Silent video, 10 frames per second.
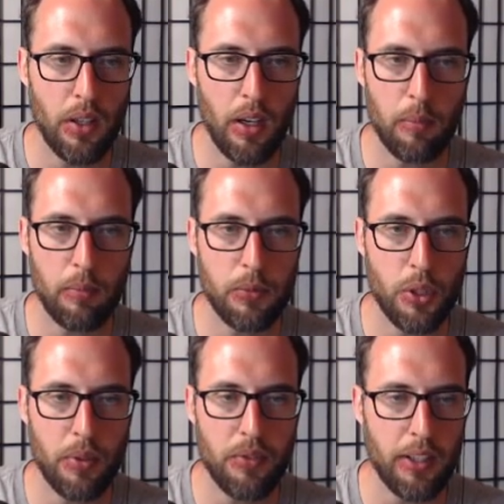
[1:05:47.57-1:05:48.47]

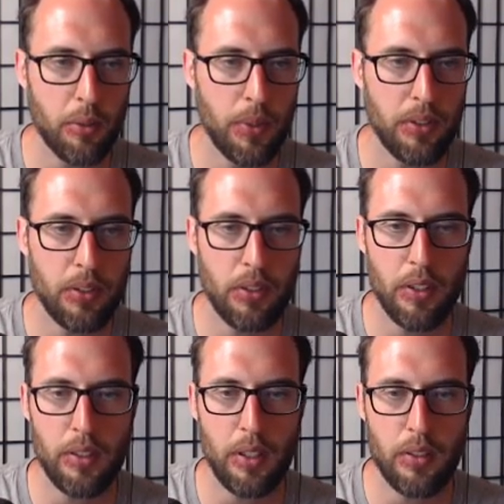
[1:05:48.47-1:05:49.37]
TripAdvisor business
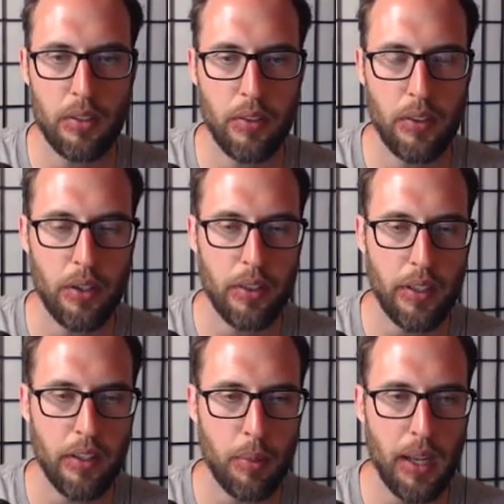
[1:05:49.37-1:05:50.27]
listings, they're a
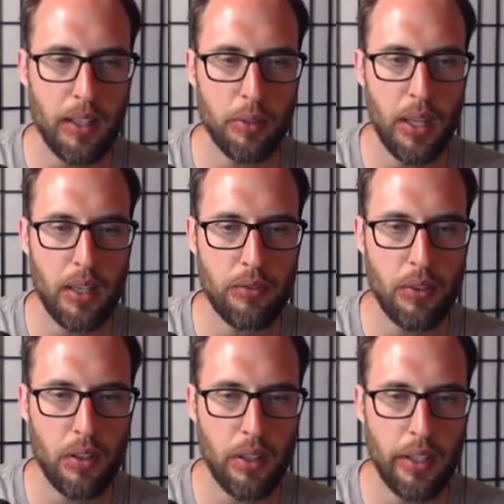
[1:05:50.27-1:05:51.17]
thing of the past. Paying
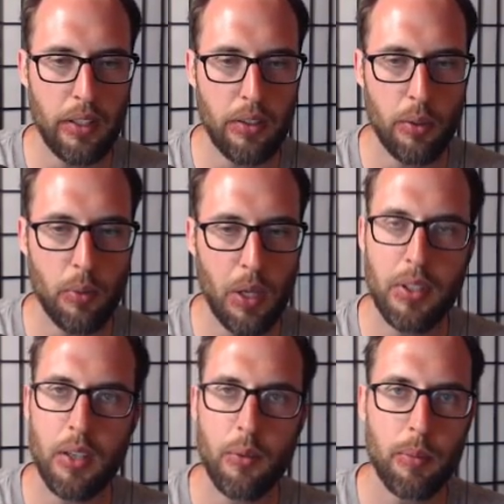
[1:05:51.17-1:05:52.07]
for a link to your
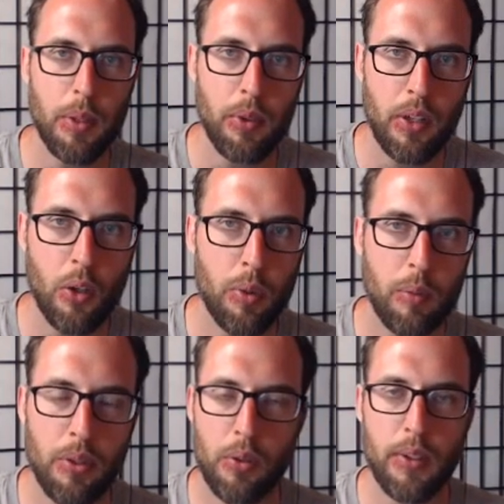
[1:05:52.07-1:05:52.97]
website when people can open
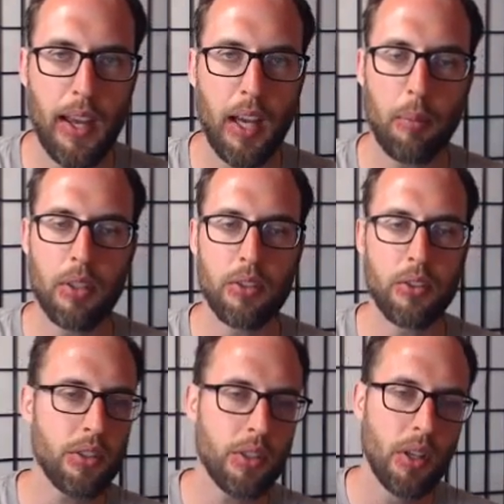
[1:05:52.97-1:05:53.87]
up a new tab and
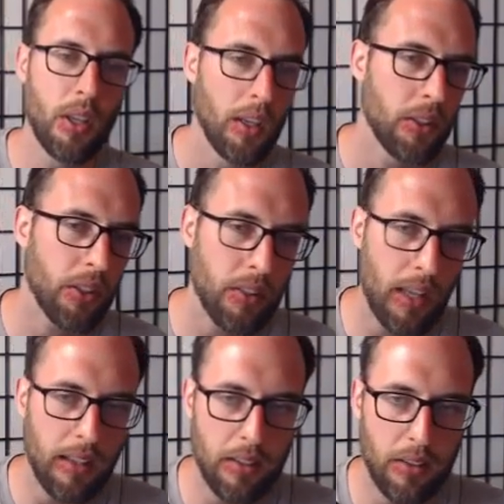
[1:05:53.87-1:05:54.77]
search, just
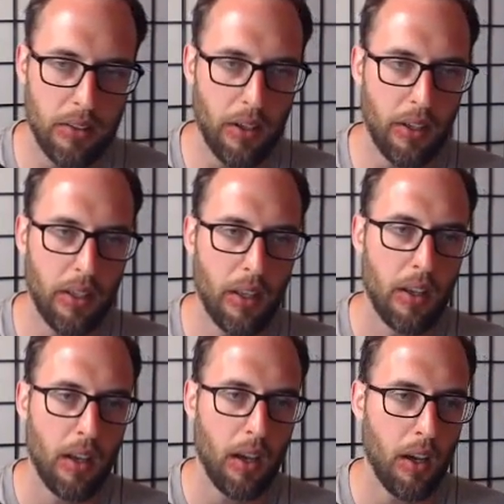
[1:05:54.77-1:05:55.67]
not necessary.
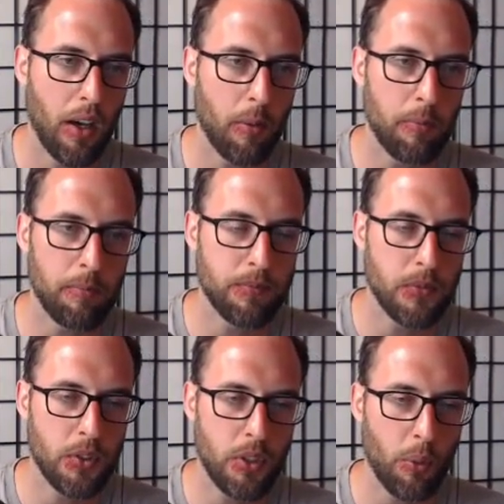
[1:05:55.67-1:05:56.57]

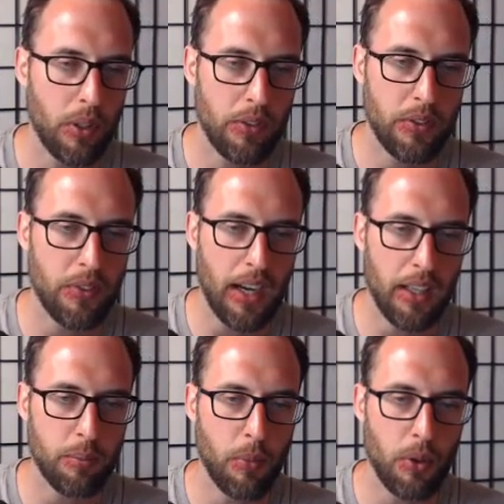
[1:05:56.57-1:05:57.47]
So we've
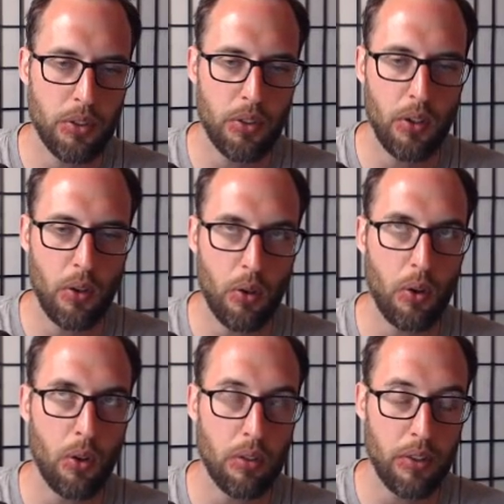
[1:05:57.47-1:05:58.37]
advised
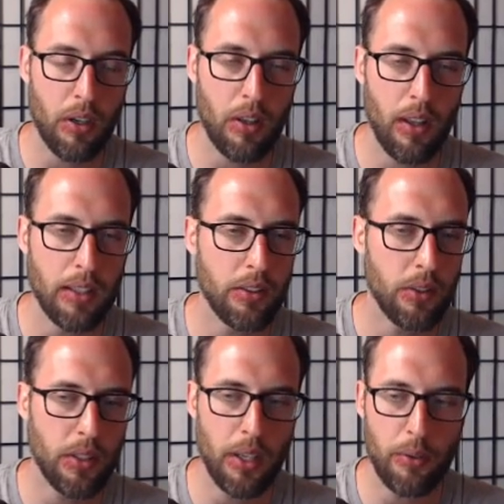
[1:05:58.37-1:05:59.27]
all of our clients
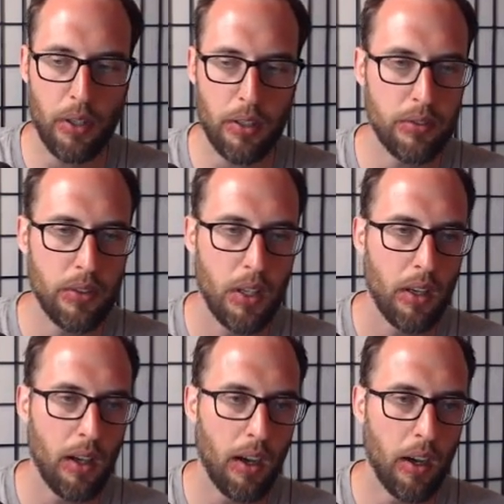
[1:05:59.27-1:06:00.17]
to get rid of
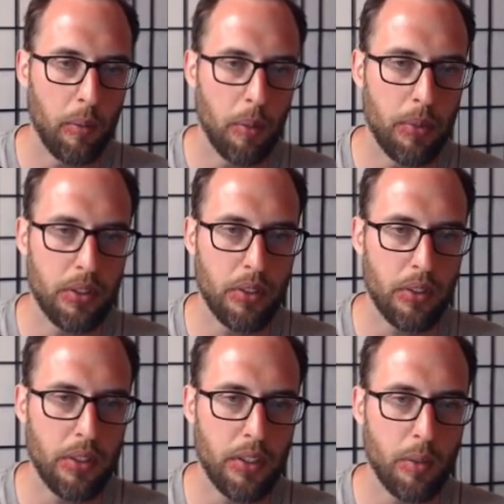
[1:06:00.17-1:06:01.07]
a
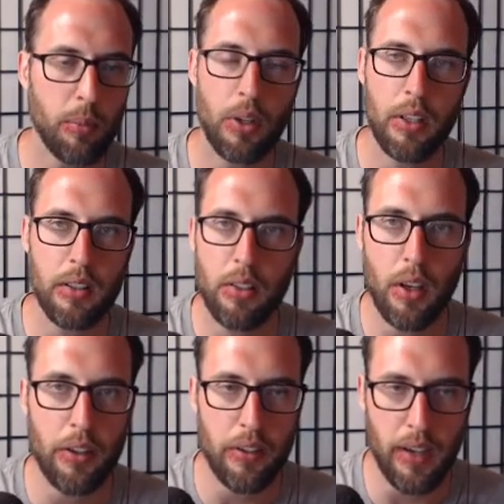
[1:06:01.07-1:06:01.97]
business listing, put it
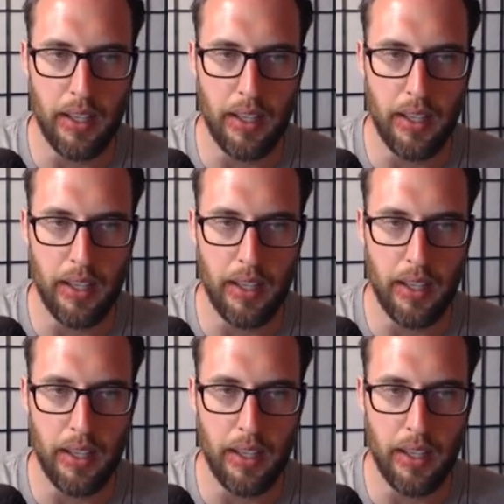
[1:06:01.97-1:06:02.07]
into other